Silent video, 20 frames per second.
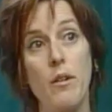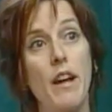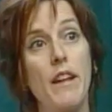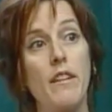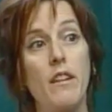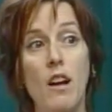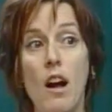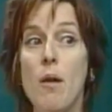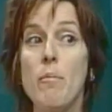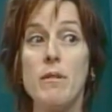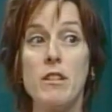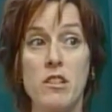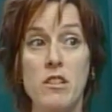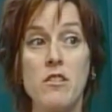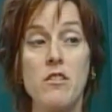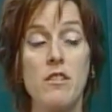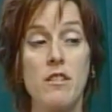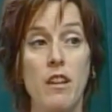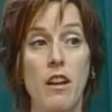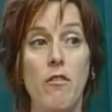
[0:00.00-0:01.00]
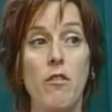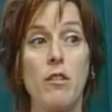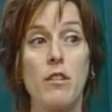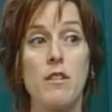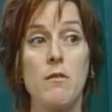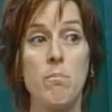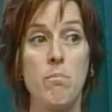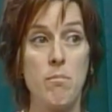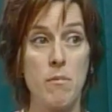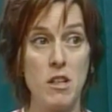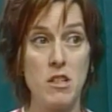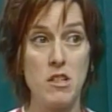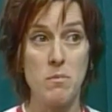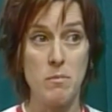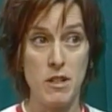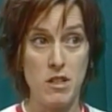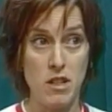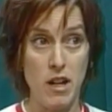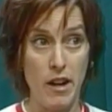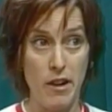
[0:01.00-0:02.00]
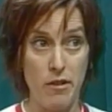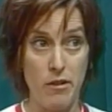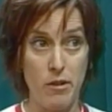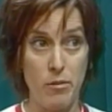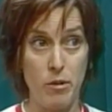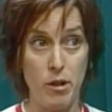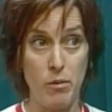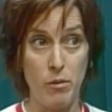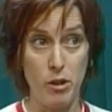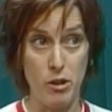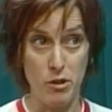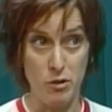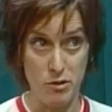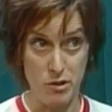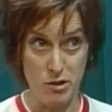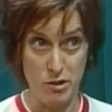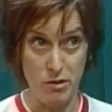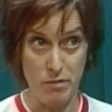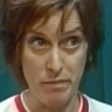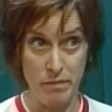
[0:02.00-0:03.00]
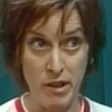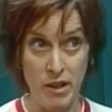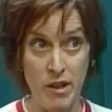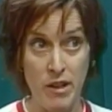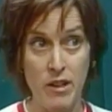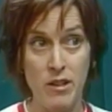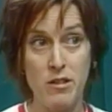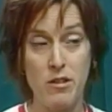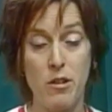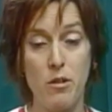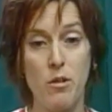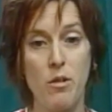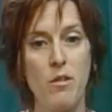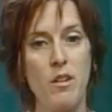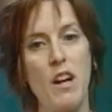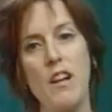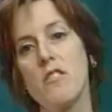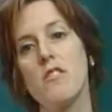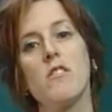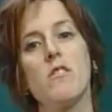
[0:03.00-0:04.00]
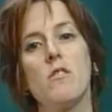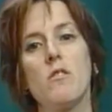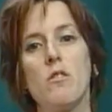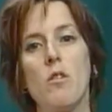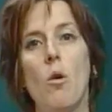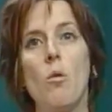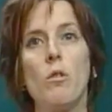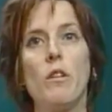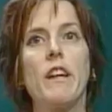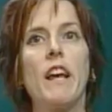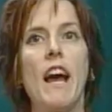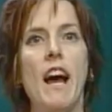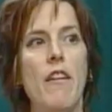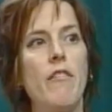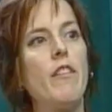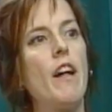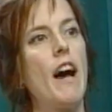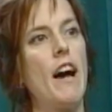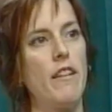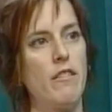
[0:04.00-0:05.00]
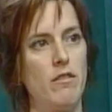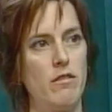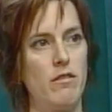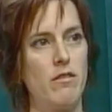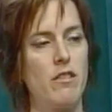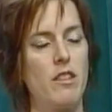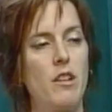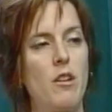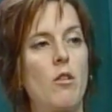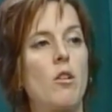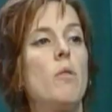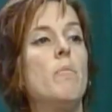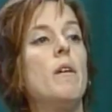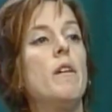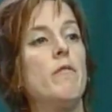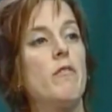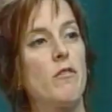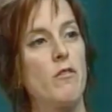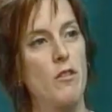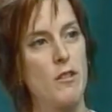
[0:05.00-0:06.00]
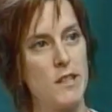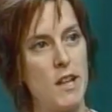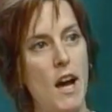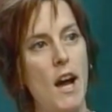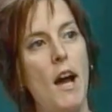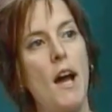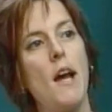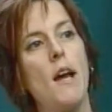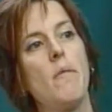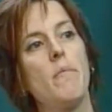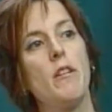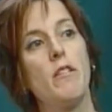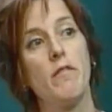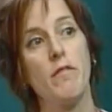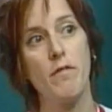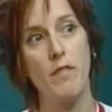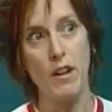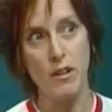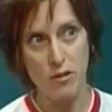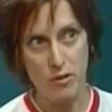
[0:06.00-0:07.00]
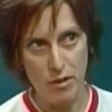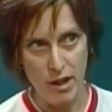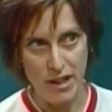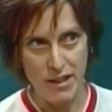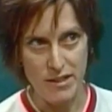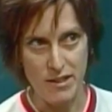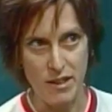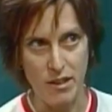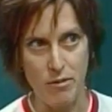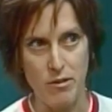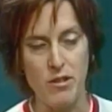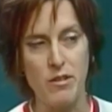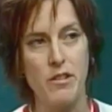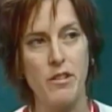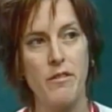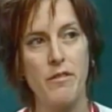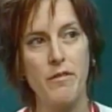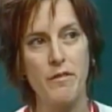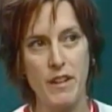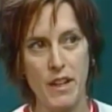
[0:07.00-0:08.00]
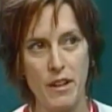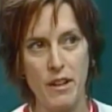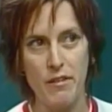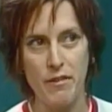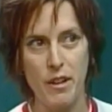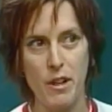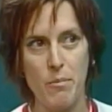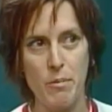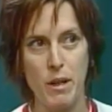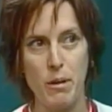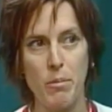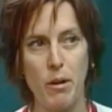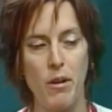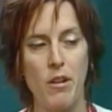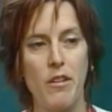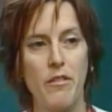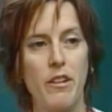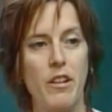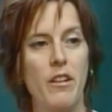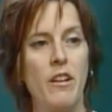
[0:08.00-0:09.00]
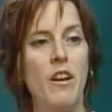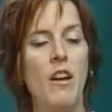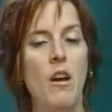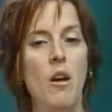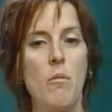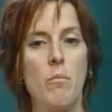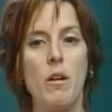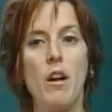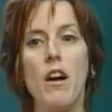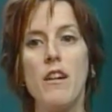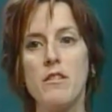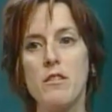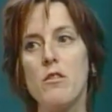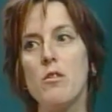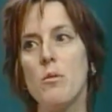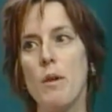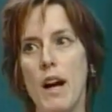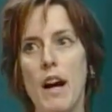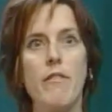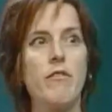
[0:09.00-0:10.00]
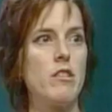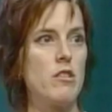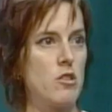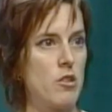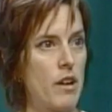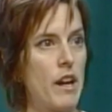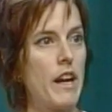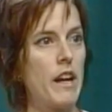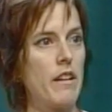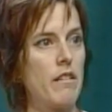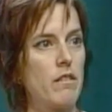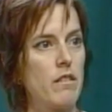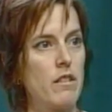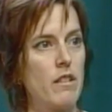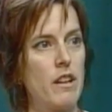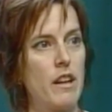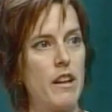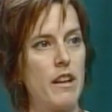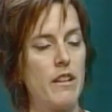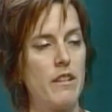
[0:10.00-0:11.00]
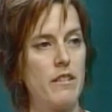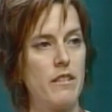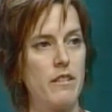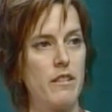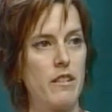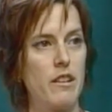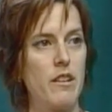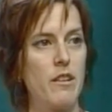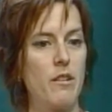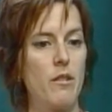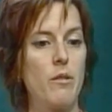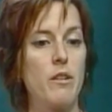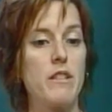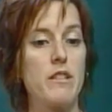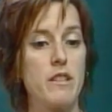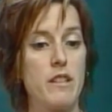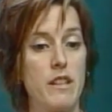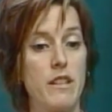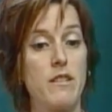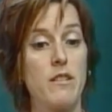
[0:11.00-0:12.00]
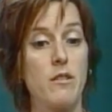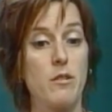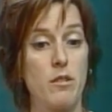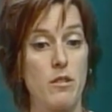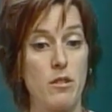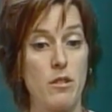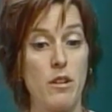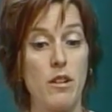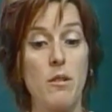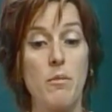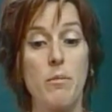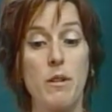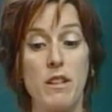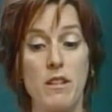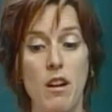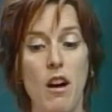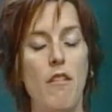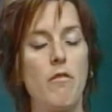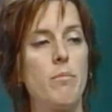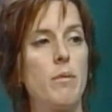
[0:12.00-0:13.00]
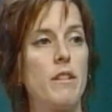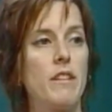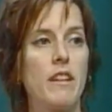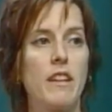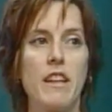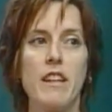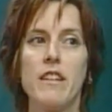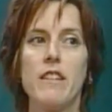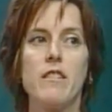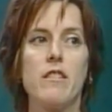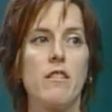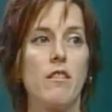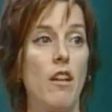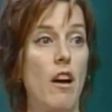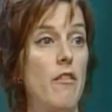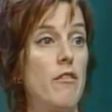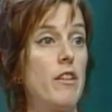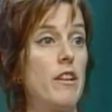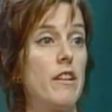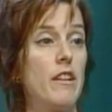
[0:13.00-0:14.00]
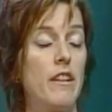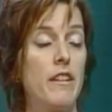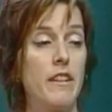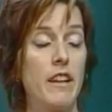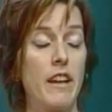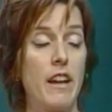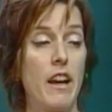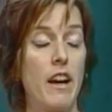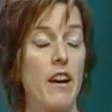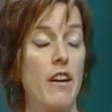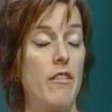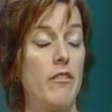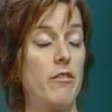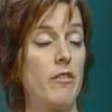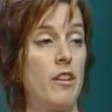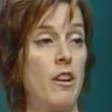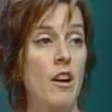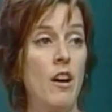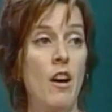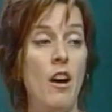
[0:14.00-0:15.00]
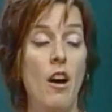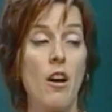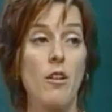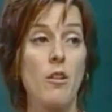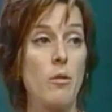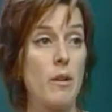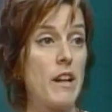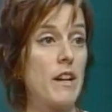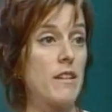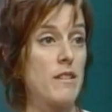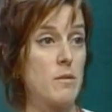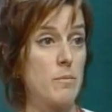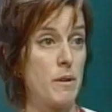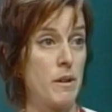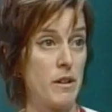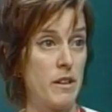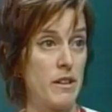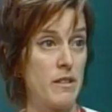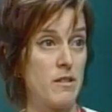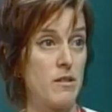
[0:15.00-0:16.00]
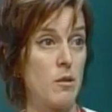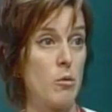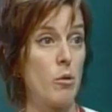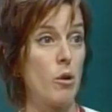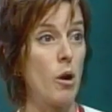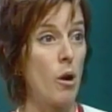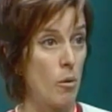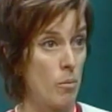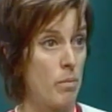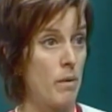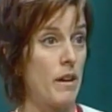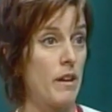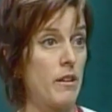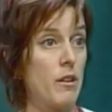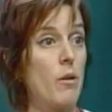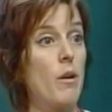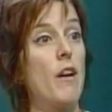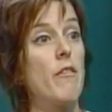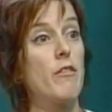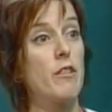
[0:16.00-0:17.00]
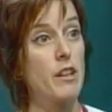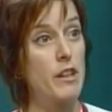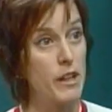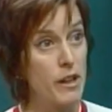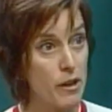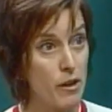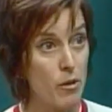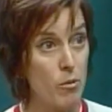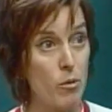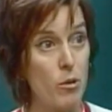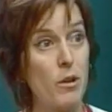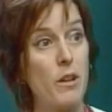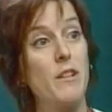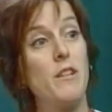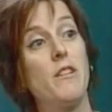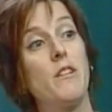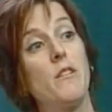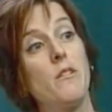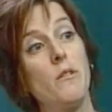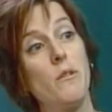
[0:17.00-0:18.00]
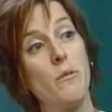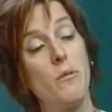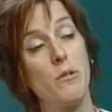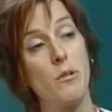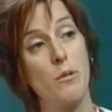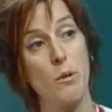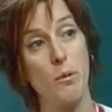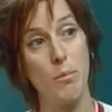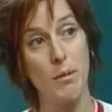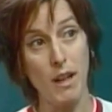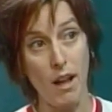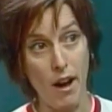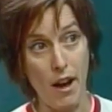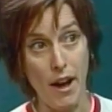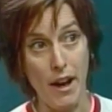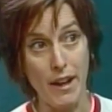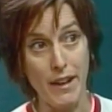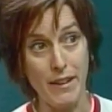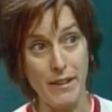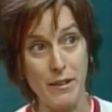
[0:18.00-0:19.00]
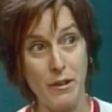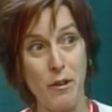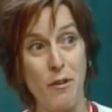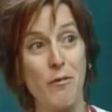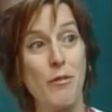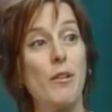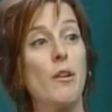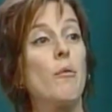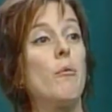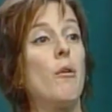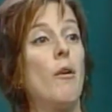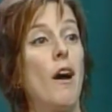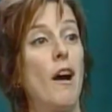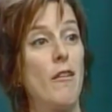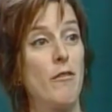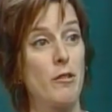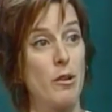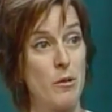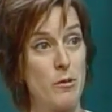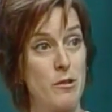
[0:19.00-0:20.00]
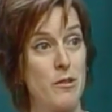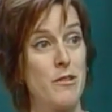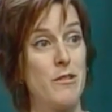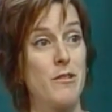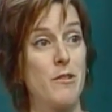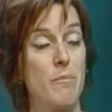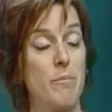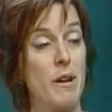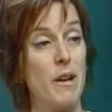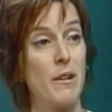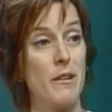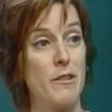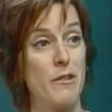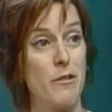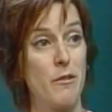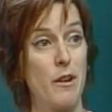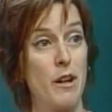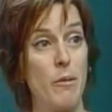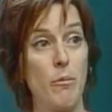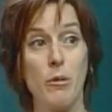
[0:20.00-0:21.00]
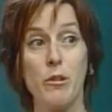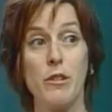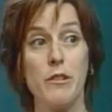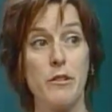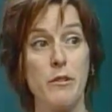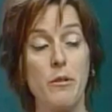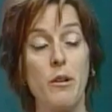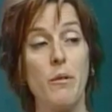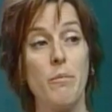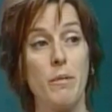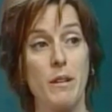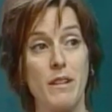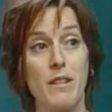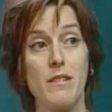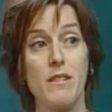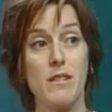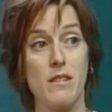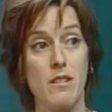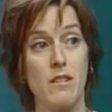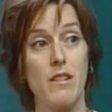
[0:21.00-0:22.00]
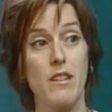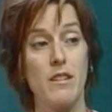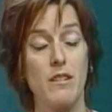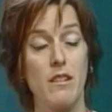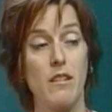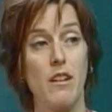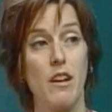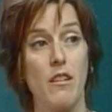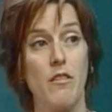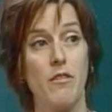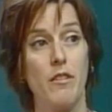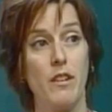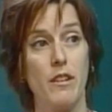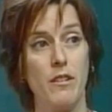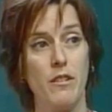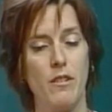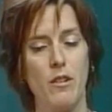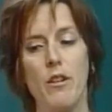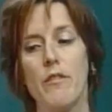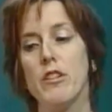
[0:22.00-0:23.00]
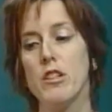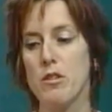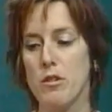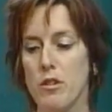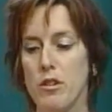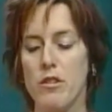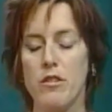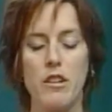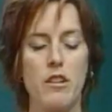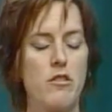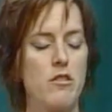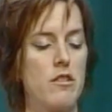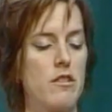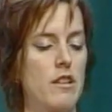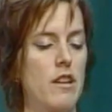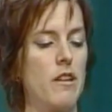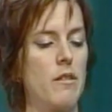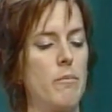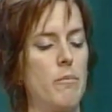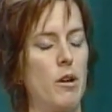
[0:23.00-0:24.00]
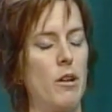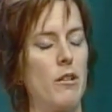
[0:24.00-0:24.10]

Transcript: And the competition level is much, much higher than what we're used to. So you not just only have that commitment for time and fundraising, which is a very, very big part of it, but also you have to train. And it's going to be tough, but the kids love it and they have a great experience. So we're hoping, every year we'll continue to apply, and hopefully we'll have coaches and parents who are able to do it, because it's a lot of fun. Or every 2 years, I should say.